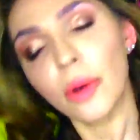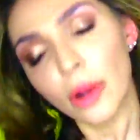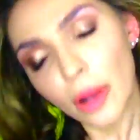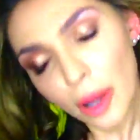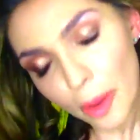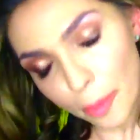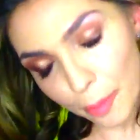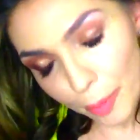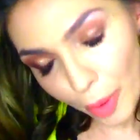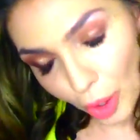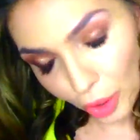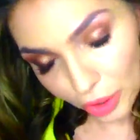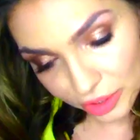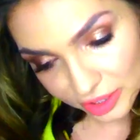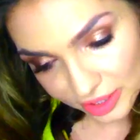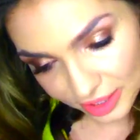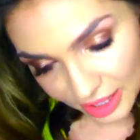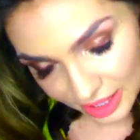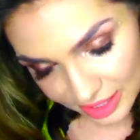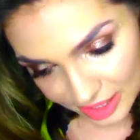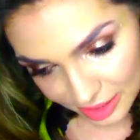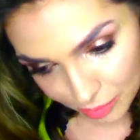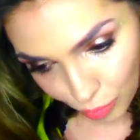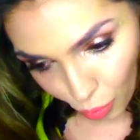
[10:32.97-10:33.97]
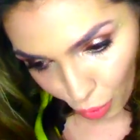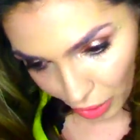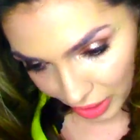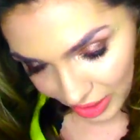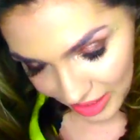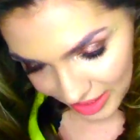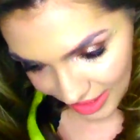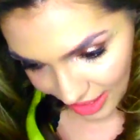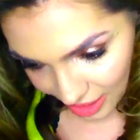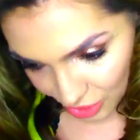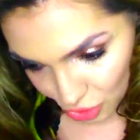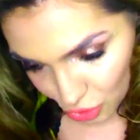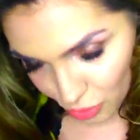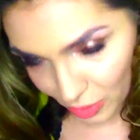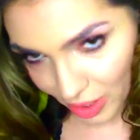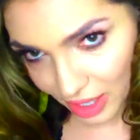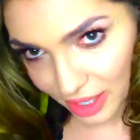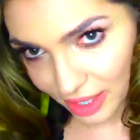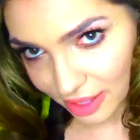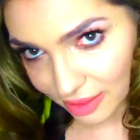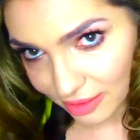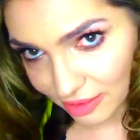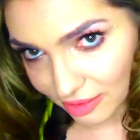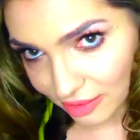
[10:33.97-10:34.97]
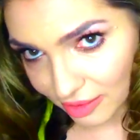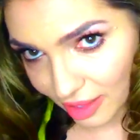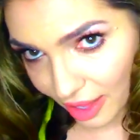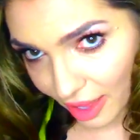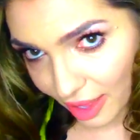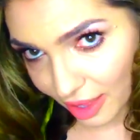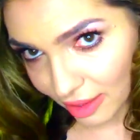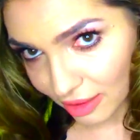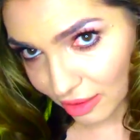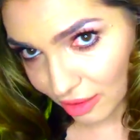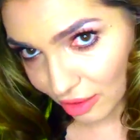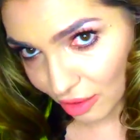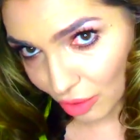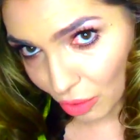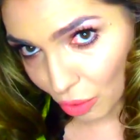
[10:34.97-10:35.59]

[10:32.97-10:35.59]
a part that's more exaggerated than